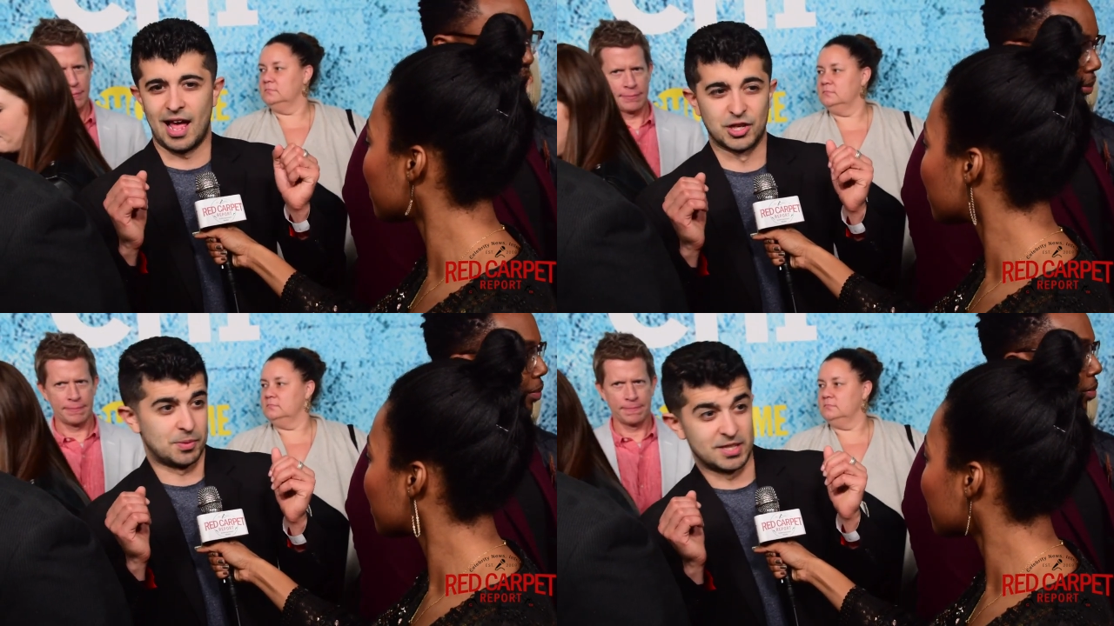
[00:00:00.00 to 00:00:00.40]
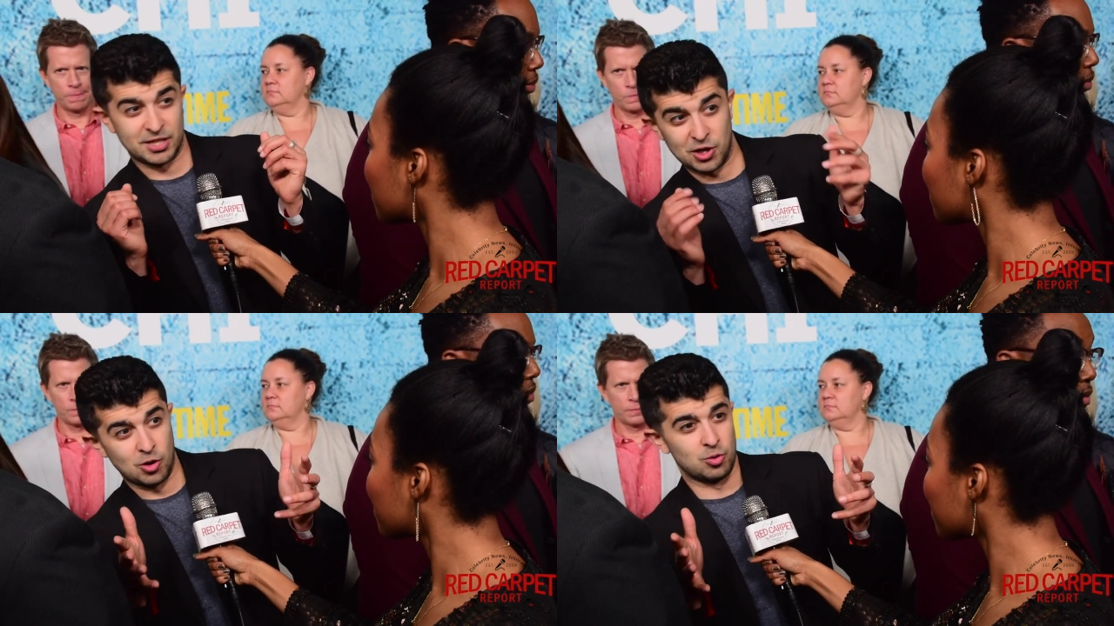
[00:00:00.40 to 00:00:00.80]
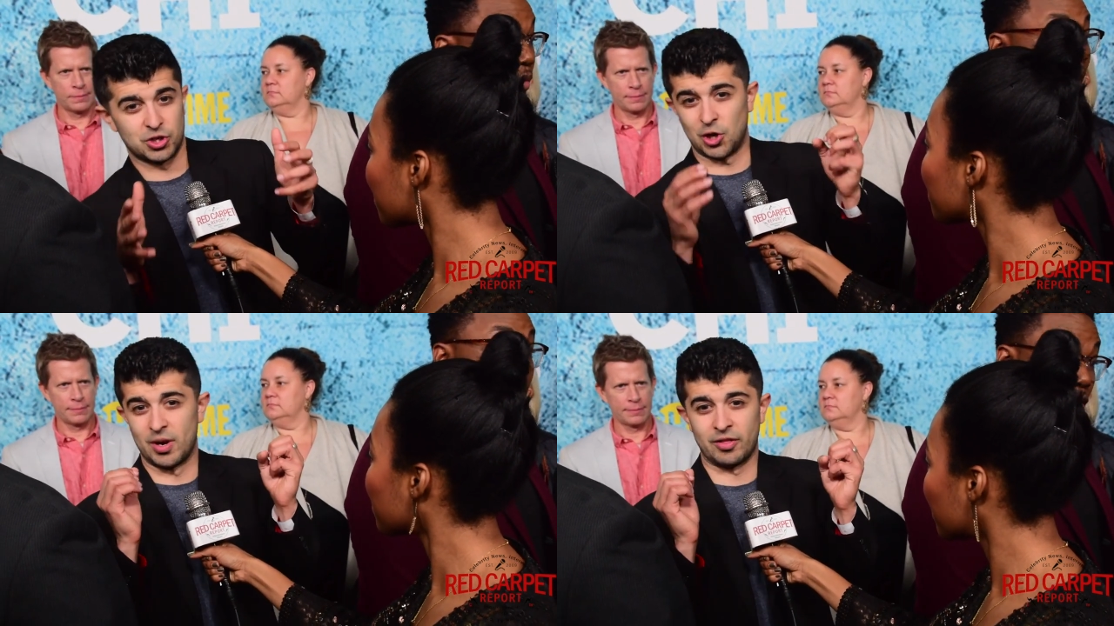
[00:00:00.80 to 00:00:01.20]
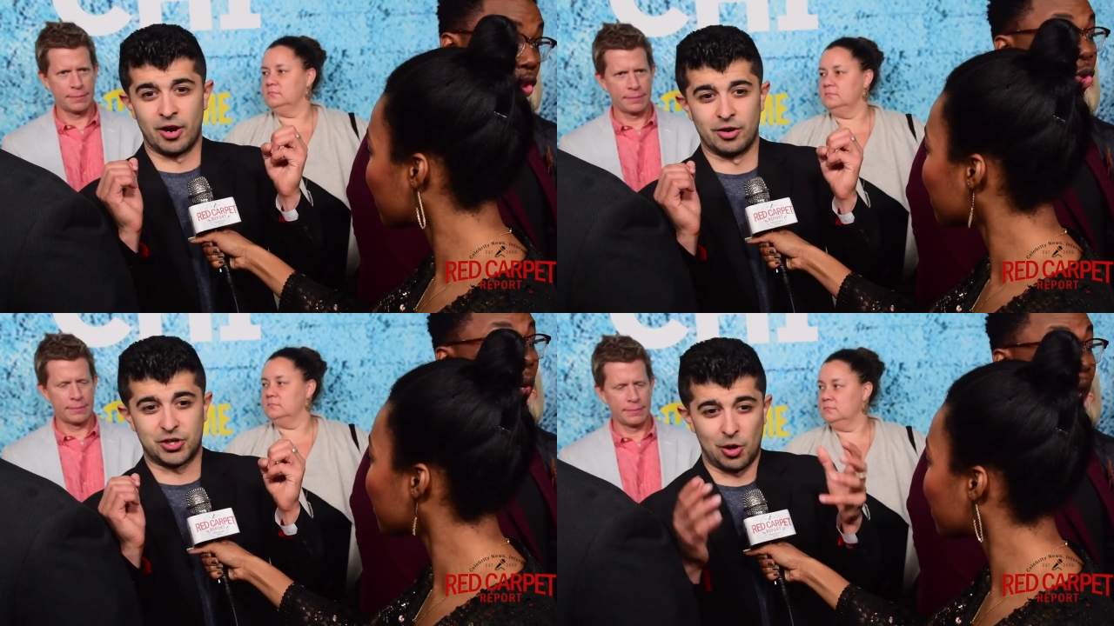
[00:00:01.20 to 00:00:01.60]
Speaker 1: LGBTQ showing
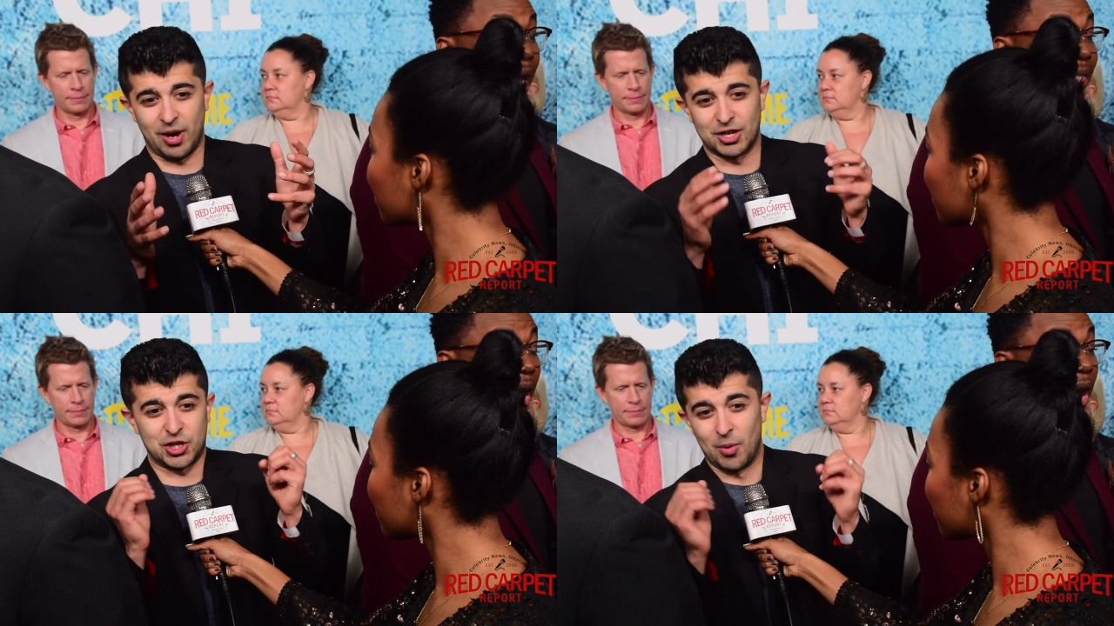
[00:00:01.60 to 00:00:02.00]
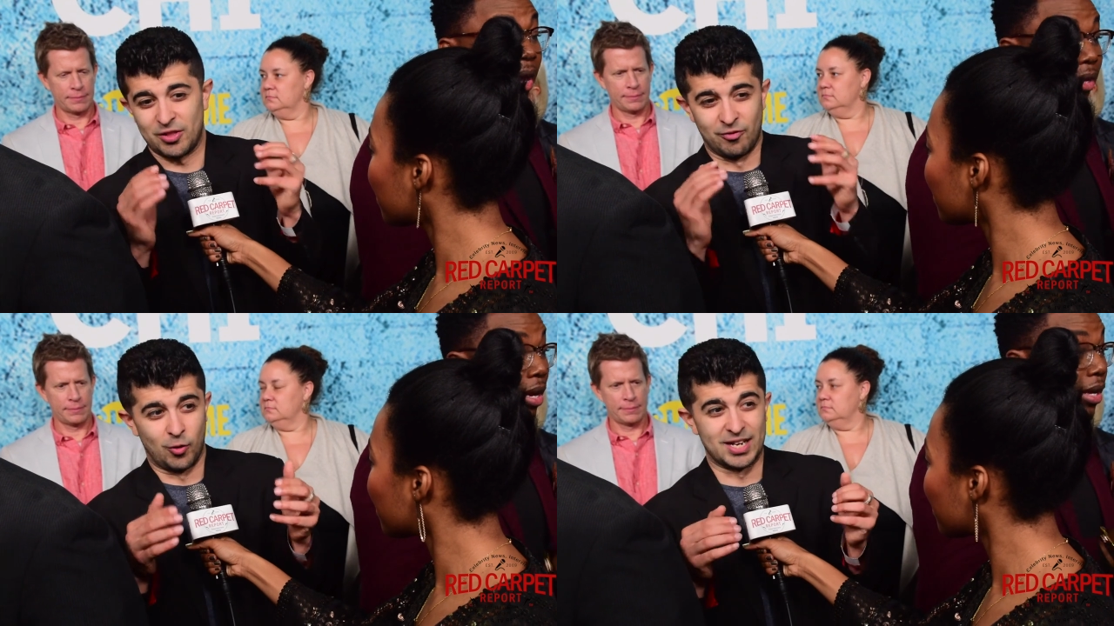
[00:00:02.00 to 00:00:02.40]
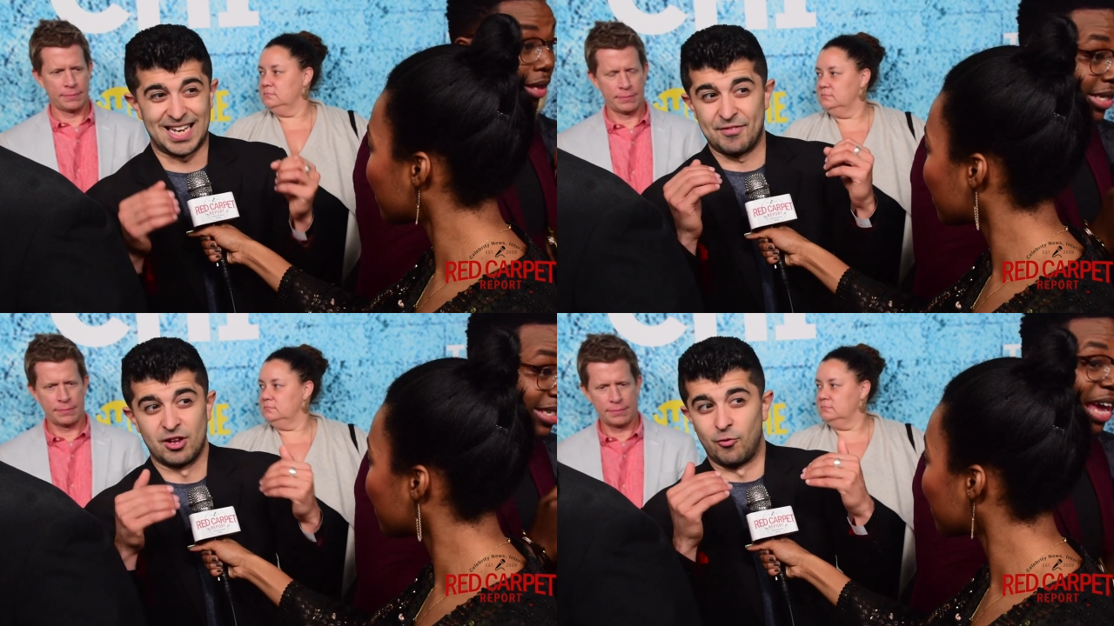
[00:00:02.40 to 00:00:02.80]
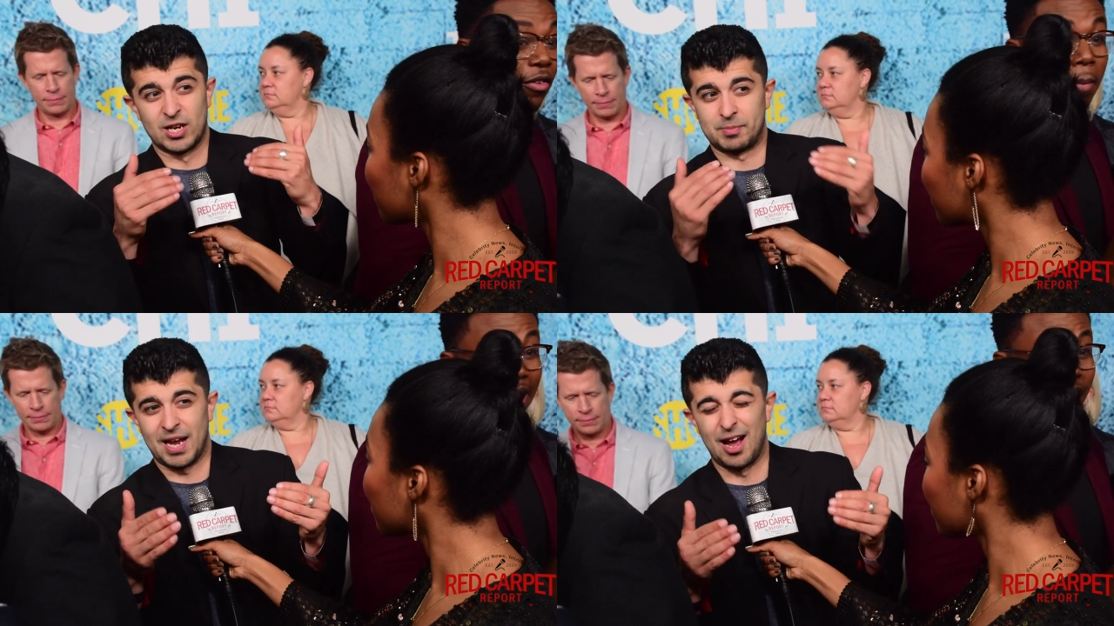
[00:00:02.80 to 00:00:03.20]
their showcase, showing their voice, having their
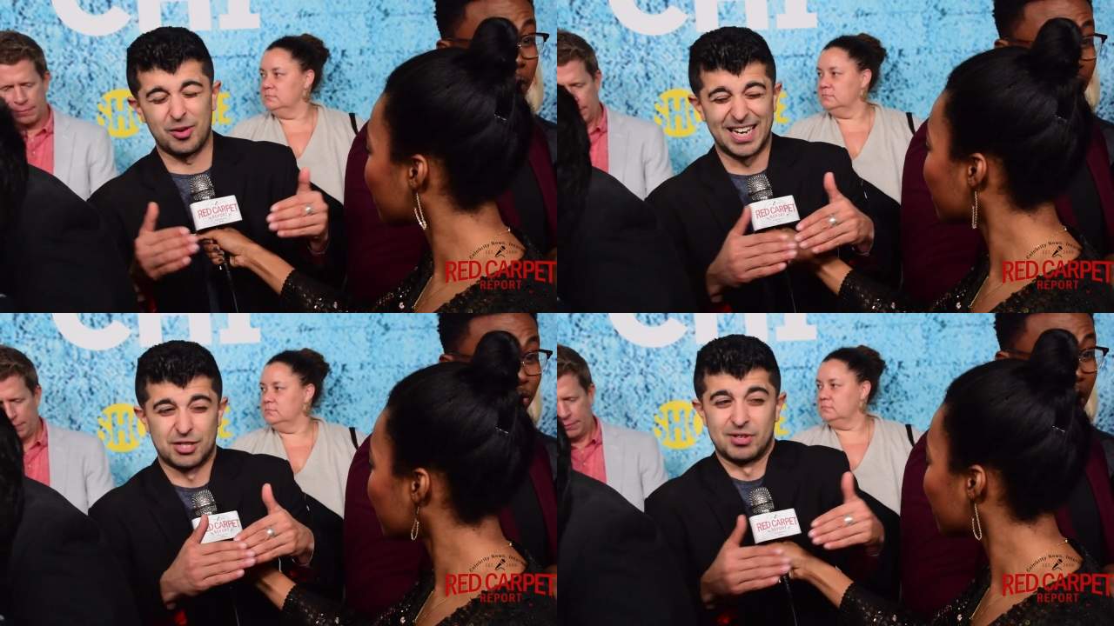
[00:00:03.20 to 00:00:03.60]
voice be out is